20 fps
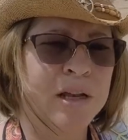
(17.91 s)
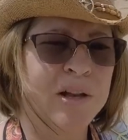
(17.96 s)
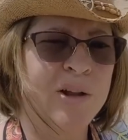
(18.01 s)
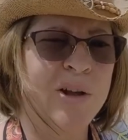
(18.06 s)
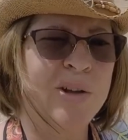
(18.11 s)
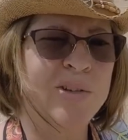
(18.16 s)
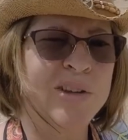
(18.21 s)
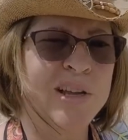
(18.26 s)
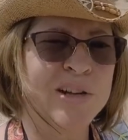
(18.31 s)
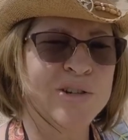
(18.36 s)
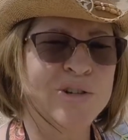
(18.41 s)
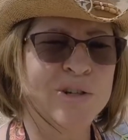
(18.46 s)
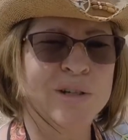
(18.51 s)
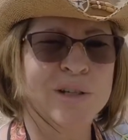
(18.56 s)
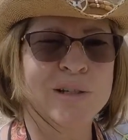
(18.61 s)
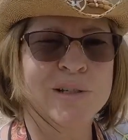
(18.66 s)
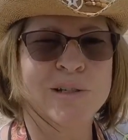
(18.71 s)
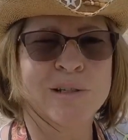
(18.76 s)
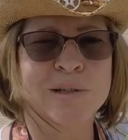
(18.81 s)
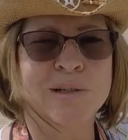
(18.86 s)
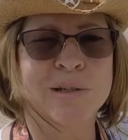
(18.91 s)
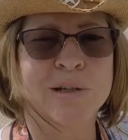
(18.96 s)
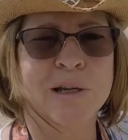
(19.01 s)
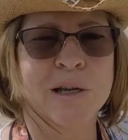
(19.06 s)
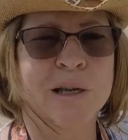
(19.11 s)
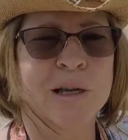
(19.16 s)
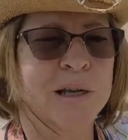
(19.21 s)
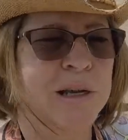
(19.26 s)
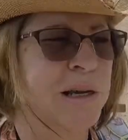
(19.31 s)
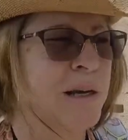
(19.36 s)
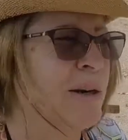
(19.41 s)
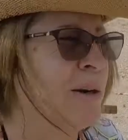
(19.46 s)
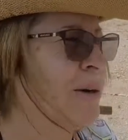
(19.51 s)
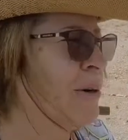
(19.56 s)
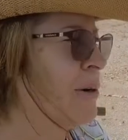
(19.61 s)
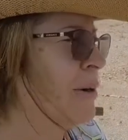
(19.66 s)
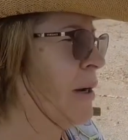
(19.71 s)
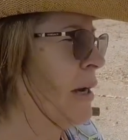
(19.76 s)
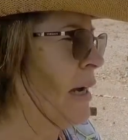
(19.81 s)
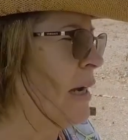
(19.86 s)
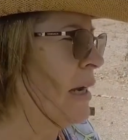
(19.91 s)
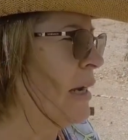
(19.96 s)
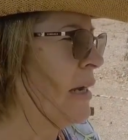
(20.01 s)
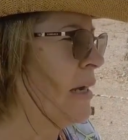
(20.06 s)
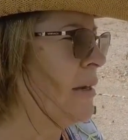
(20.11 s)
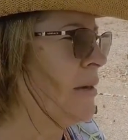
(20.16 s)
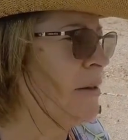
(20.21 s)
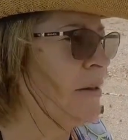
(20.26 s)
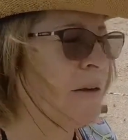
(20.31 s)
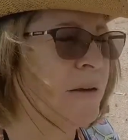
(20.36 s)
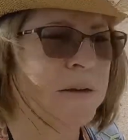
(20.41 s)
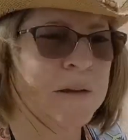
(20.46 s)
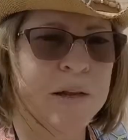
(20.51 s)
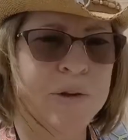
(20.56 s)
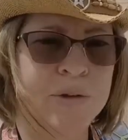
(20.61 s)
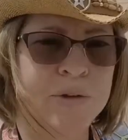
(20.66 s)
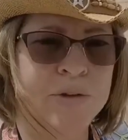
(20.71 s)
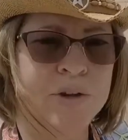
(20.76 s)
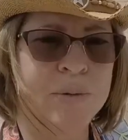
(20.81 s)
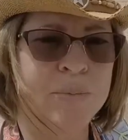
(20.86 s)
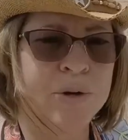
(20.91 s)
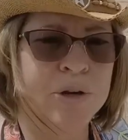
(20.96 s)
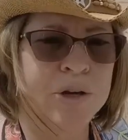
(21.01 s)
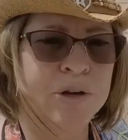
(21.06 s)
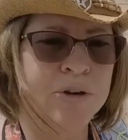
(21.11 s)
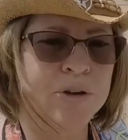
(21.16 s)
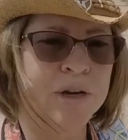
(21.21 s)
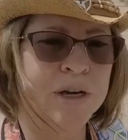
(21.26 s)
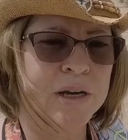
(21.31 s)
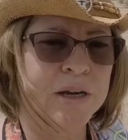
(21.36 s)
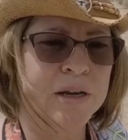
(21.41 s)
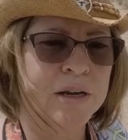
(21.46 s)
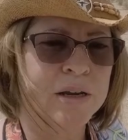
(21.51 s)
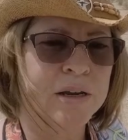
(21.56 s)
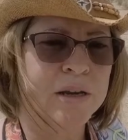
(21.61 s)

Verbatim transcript: Los Angeles to get here and attend the cemetery